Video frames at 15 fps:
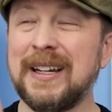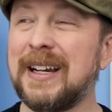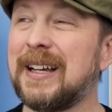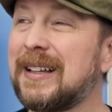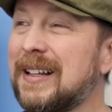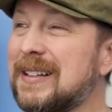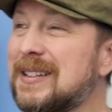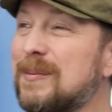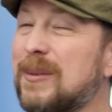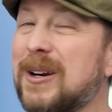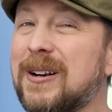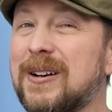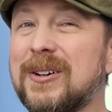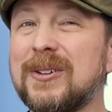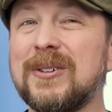And then
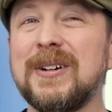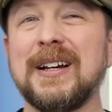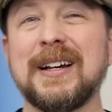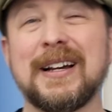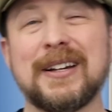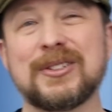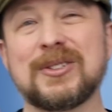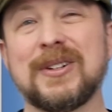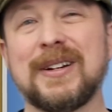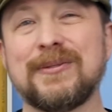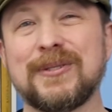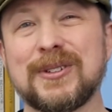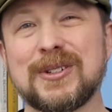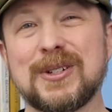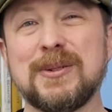tomorrow I'll try
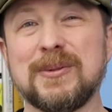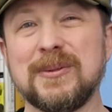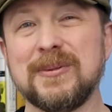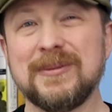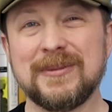for 2.